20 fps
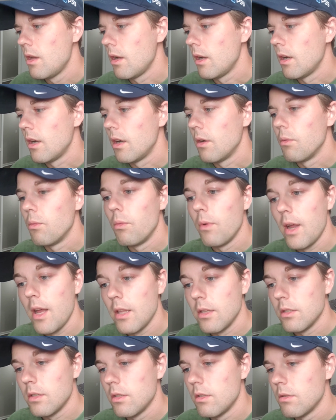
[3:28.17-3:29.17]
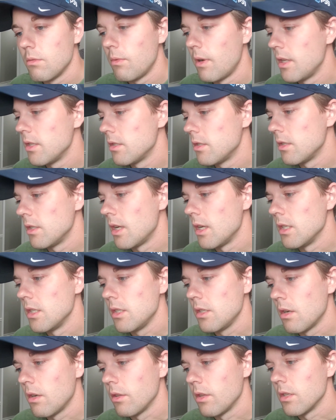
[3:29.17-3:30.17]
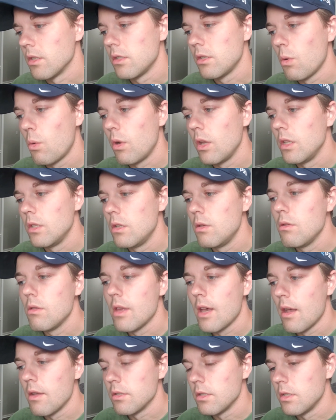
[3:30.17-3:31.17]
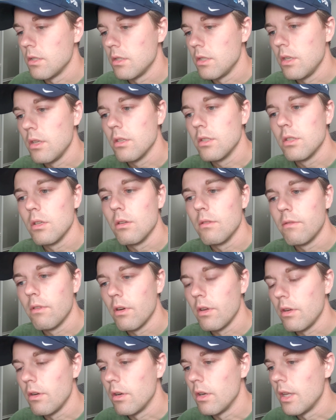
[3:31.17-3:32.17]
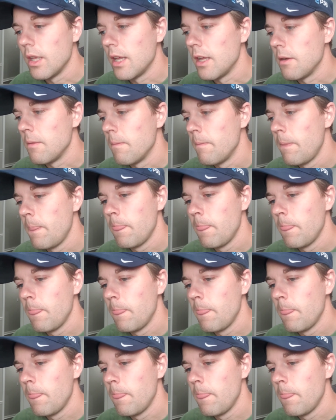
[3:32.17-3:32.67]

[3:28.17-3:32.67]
Rent's a nice chunk. That's $22,000 so far year to date.